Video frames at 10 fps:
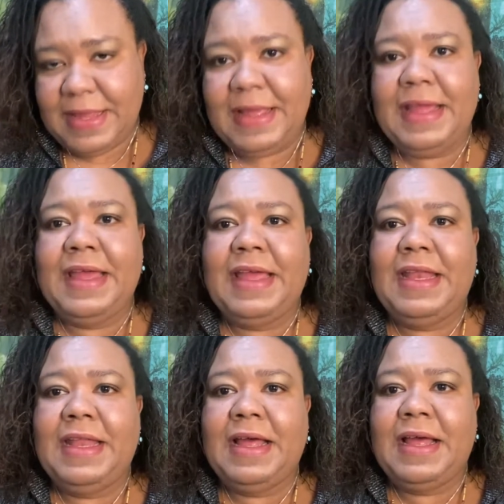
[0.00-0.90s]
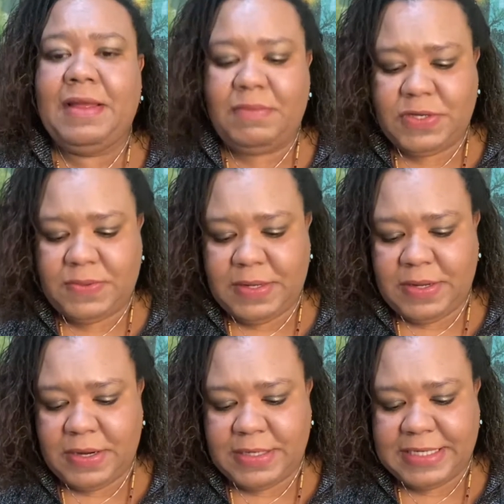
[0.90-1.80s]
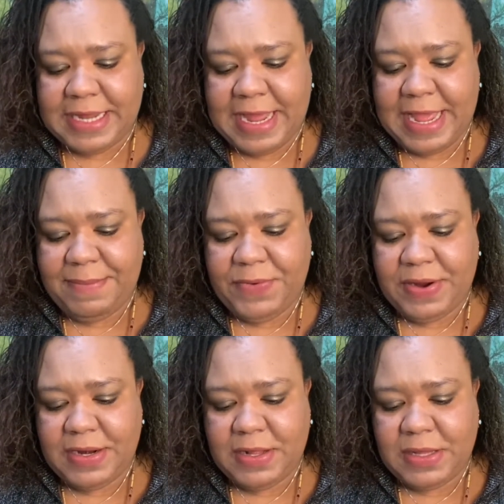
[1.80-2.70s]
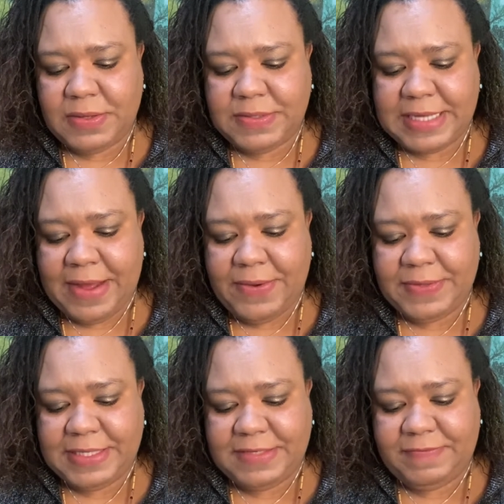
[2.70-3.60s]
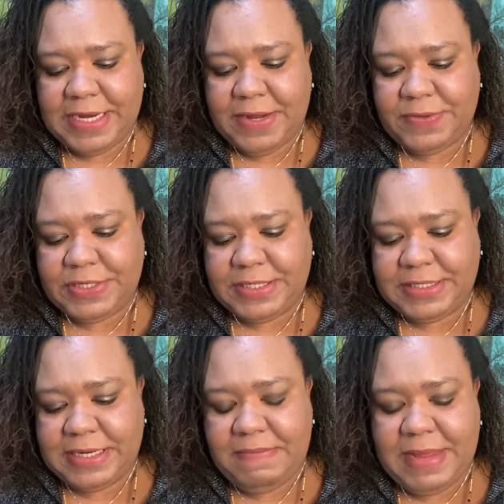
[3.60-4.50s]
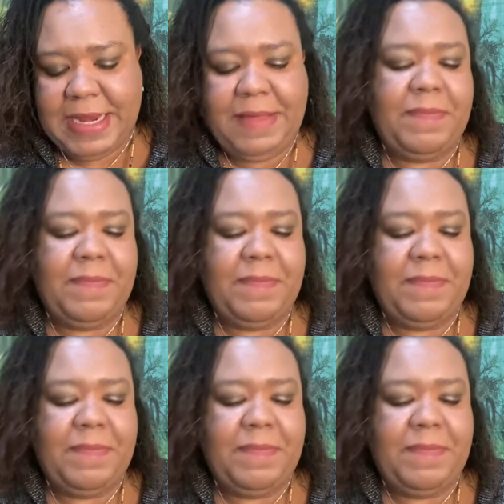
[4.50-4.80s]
And doing good on time. We're going to close out this video just in a minute.